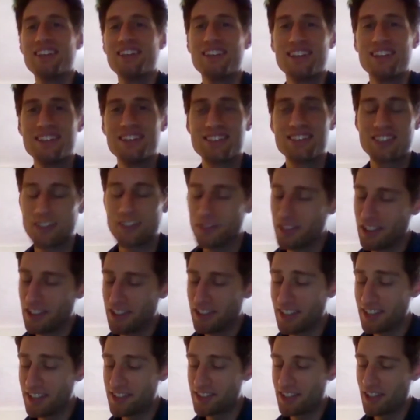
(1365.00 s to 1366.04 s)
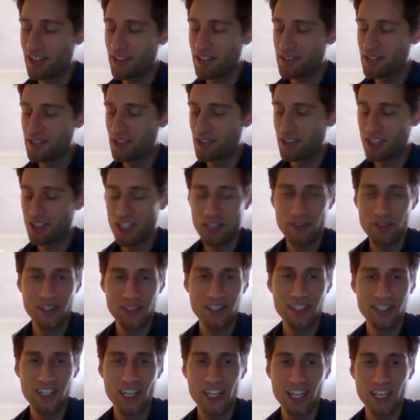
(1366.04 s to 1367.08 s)
So listen to your soul, go with
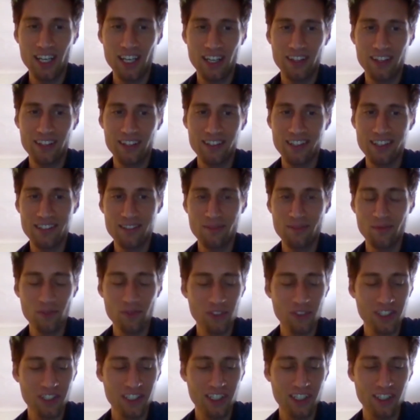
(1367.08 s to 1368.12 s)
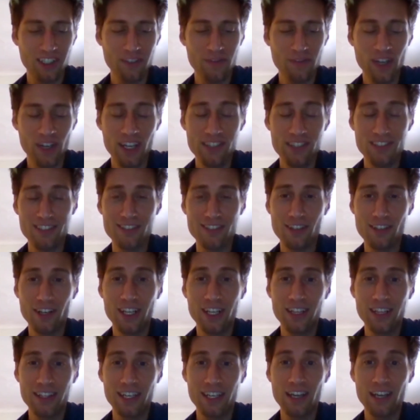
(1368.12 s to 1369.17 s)
your gut. I think that's some really good advice. Mm-hmm. Is there
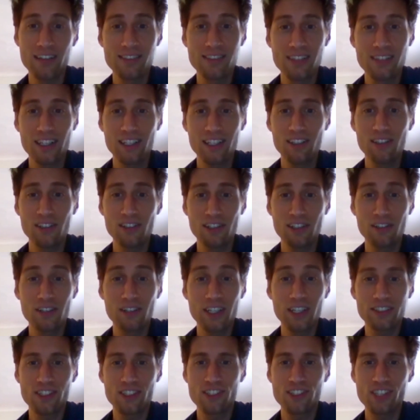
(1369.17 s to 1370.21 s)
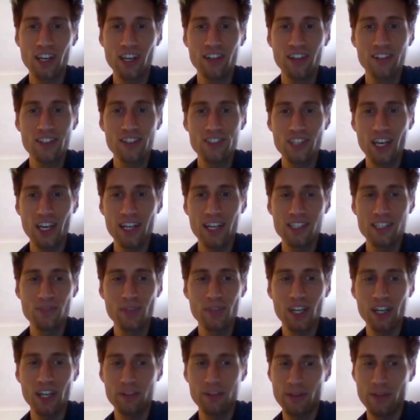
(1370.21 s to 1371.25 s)
anything else that you'd like to share in this chat as we
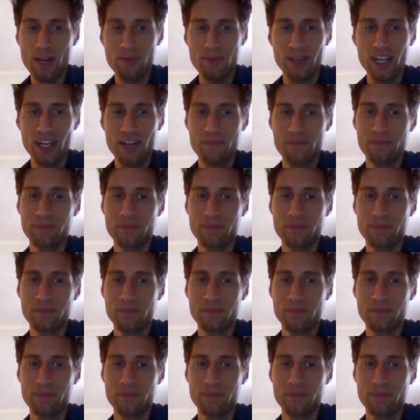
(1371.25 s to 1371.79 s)
kind of wrap it up?